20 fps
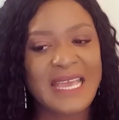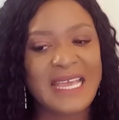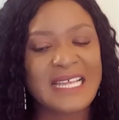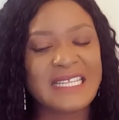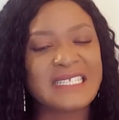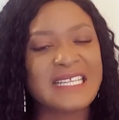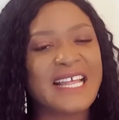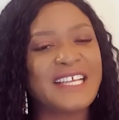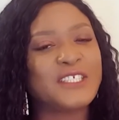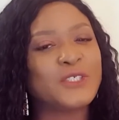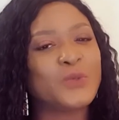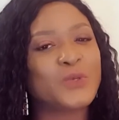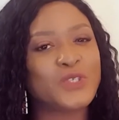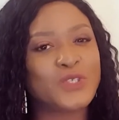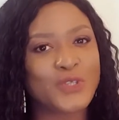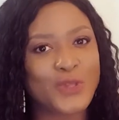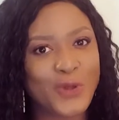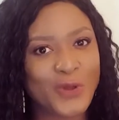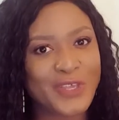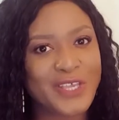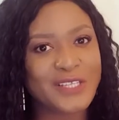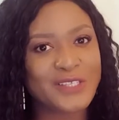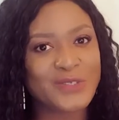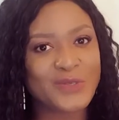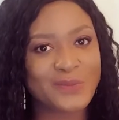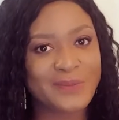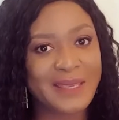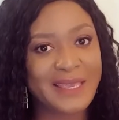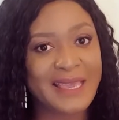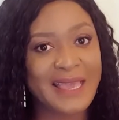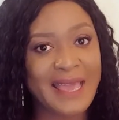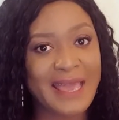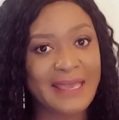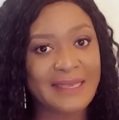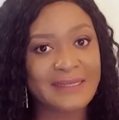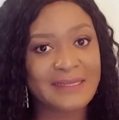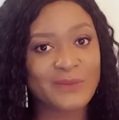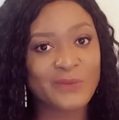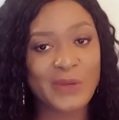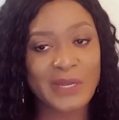it's like she was talking to me,
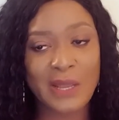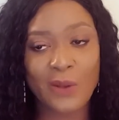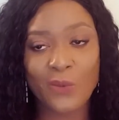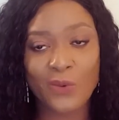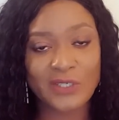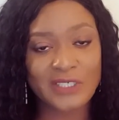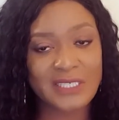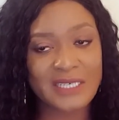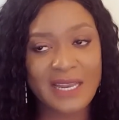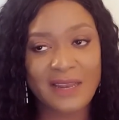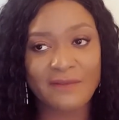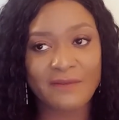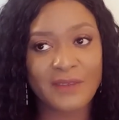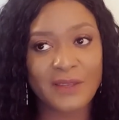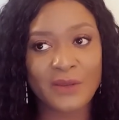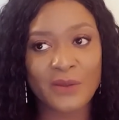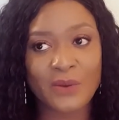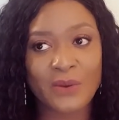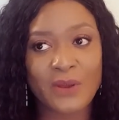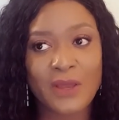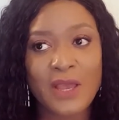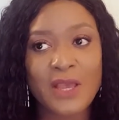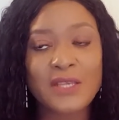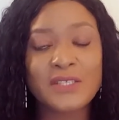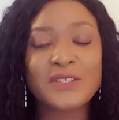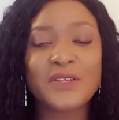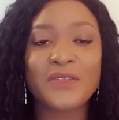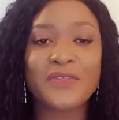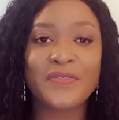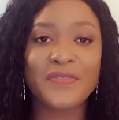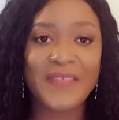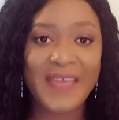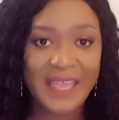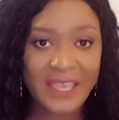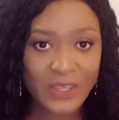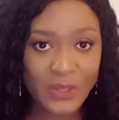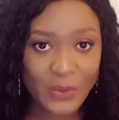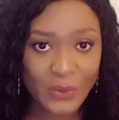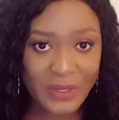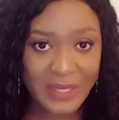guys, when I watched that video. So
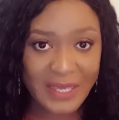thank you,